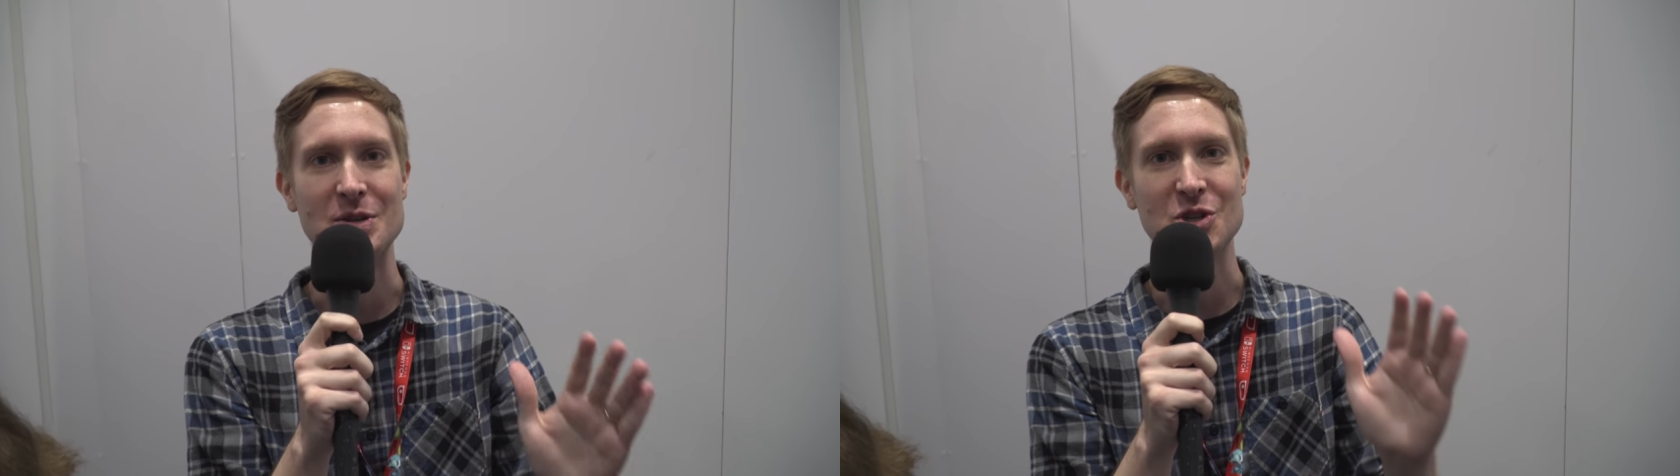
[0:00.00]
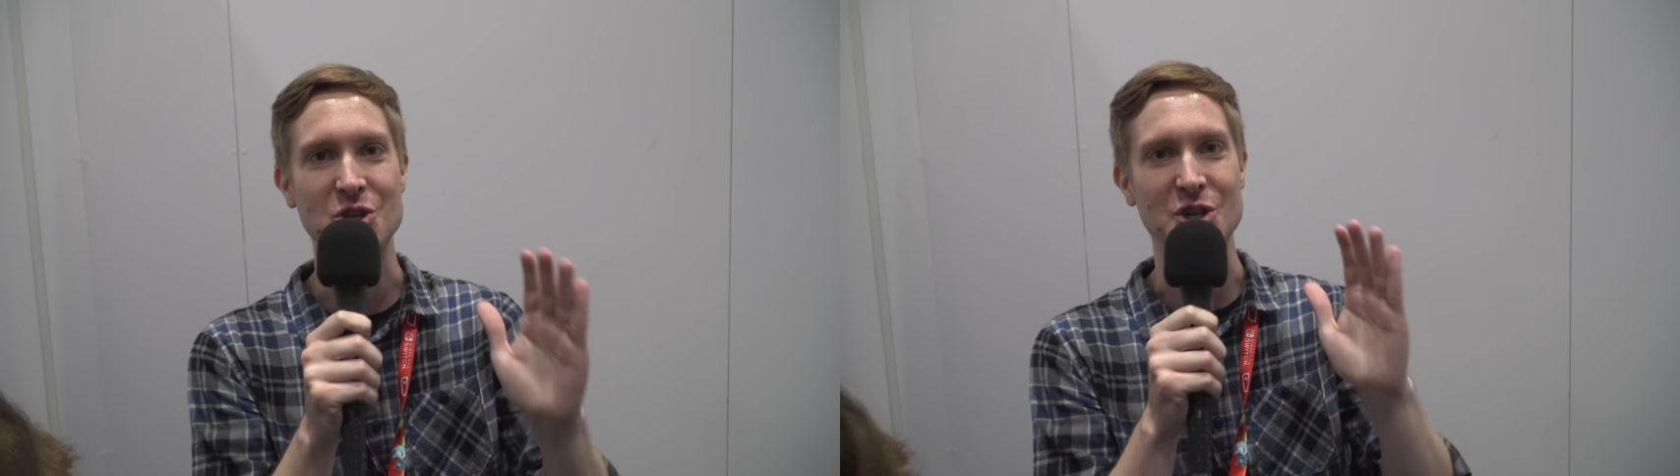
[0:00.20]

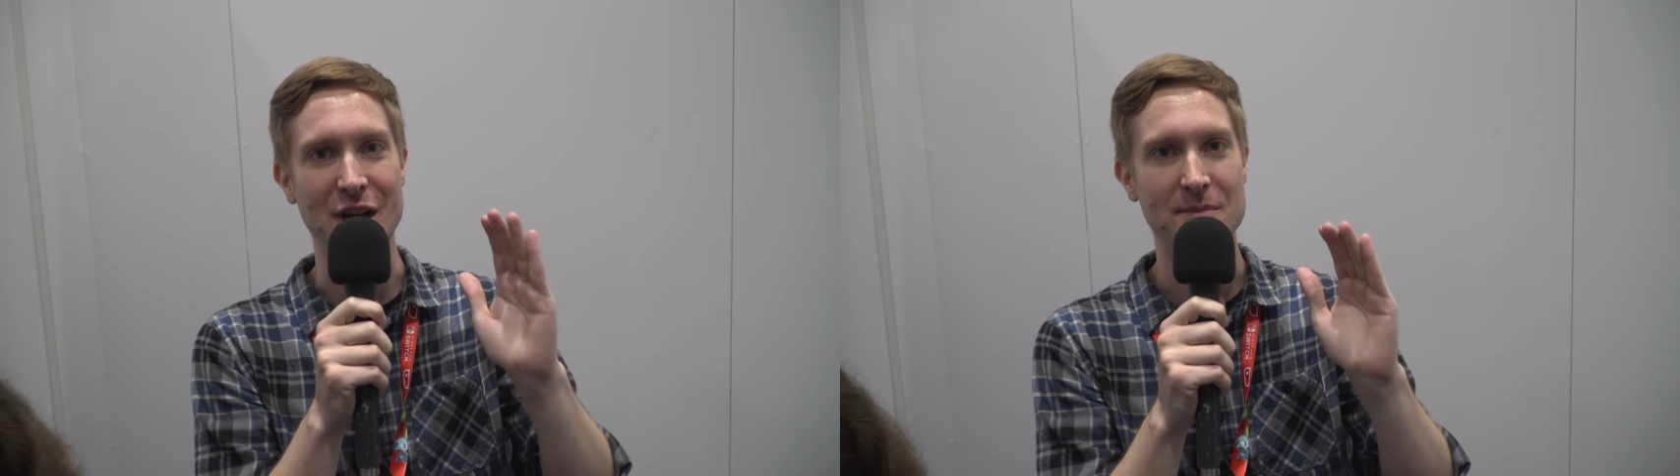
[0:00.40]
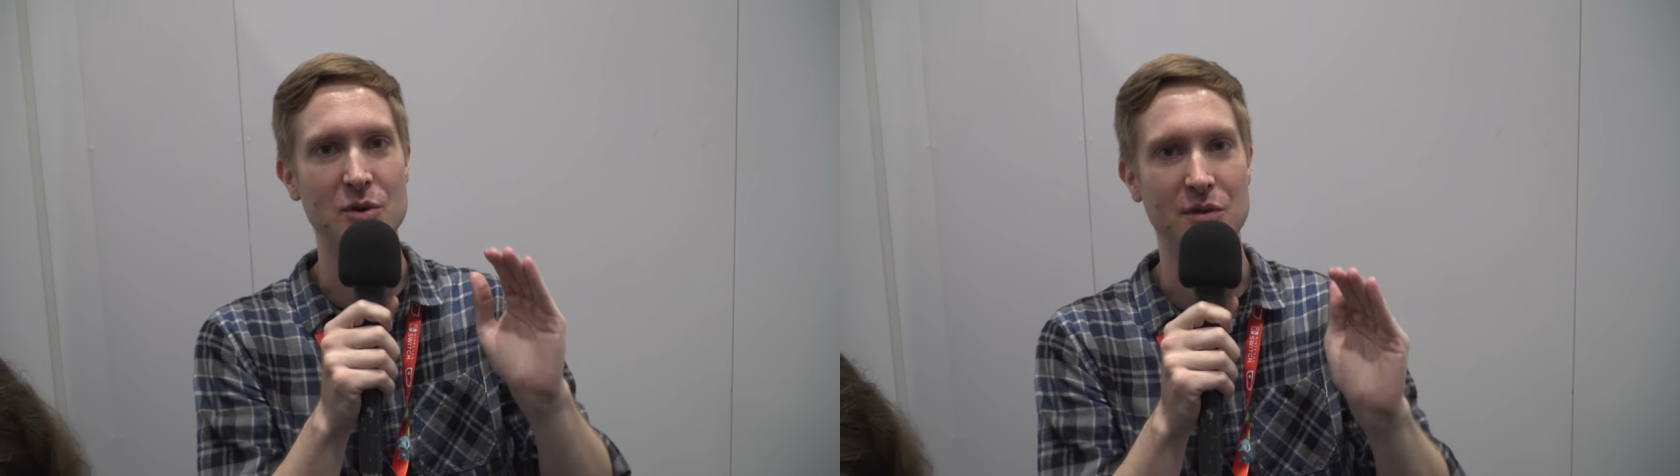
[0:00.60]

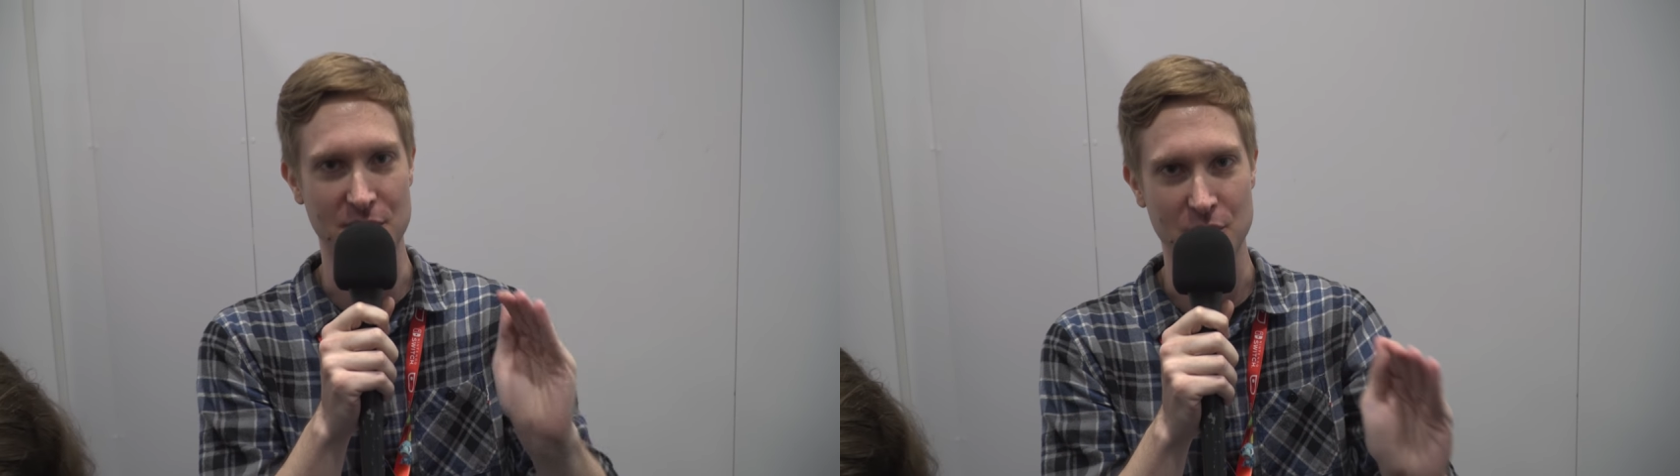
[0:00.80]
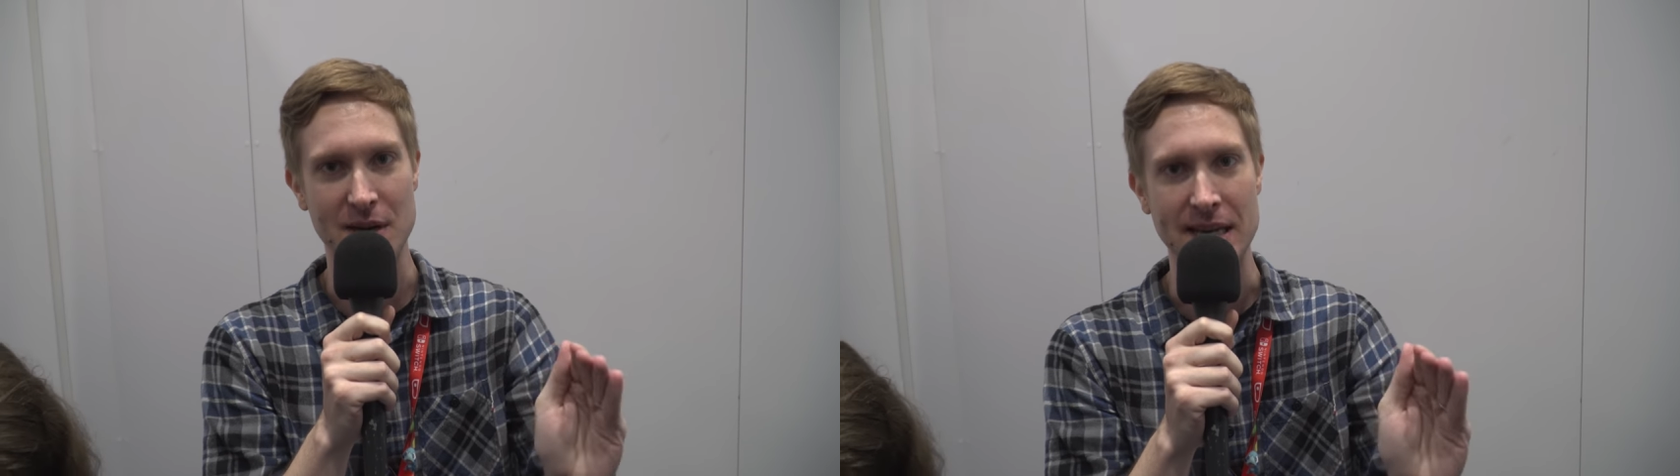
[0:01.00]
Shenmue
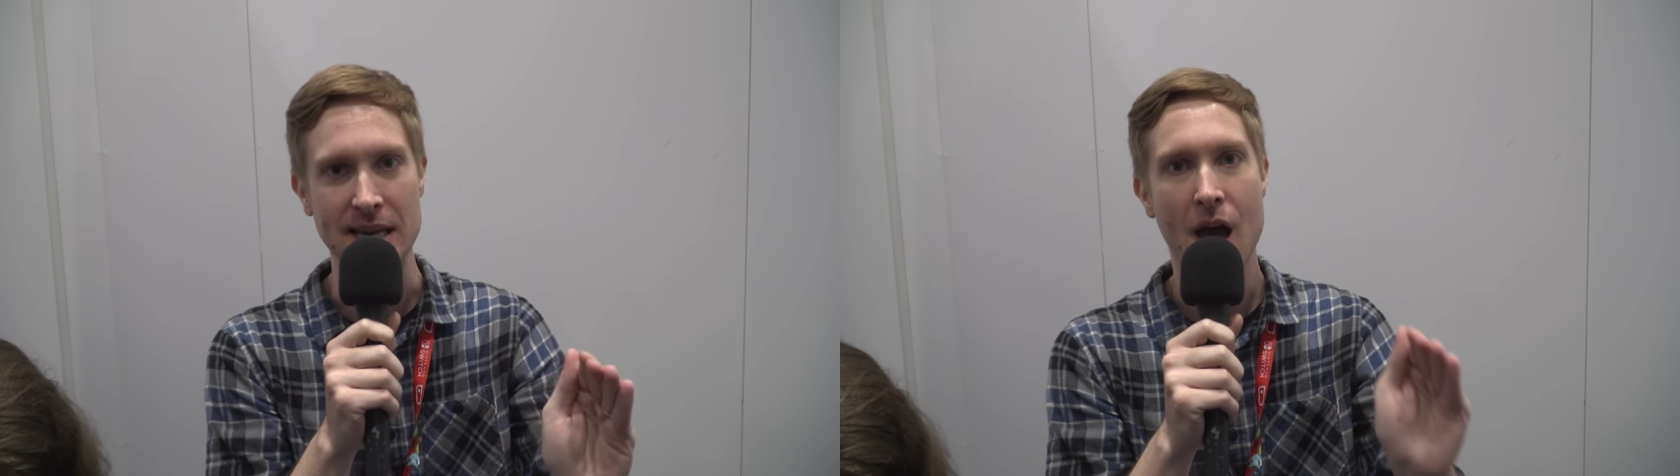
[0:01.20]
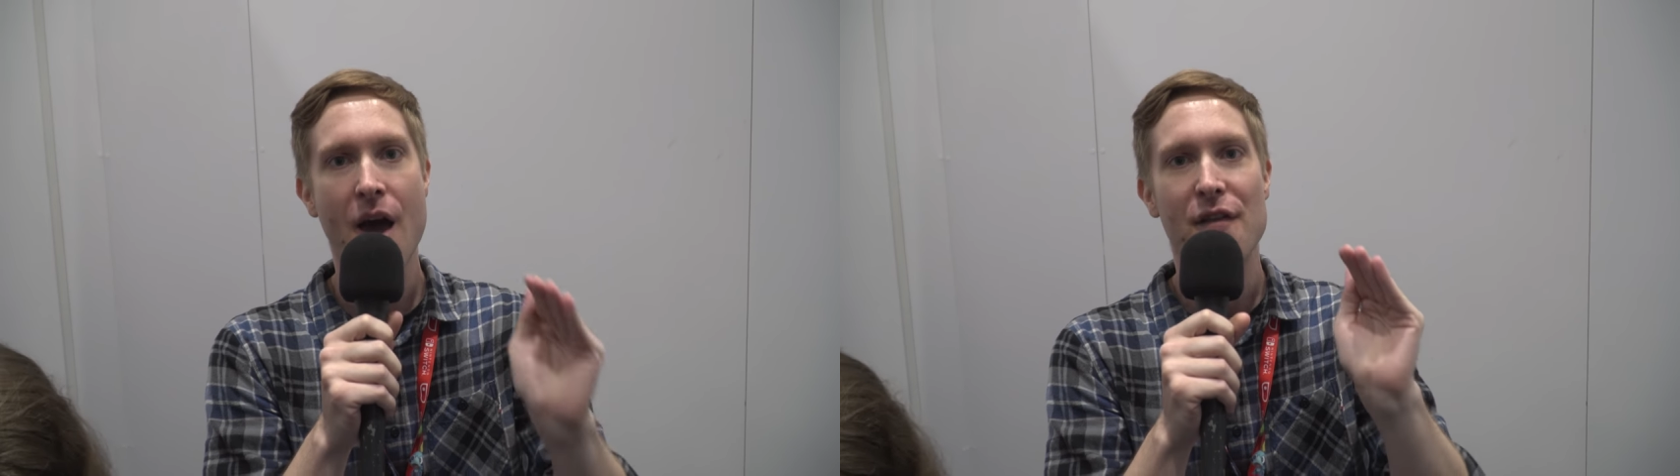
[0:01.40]
3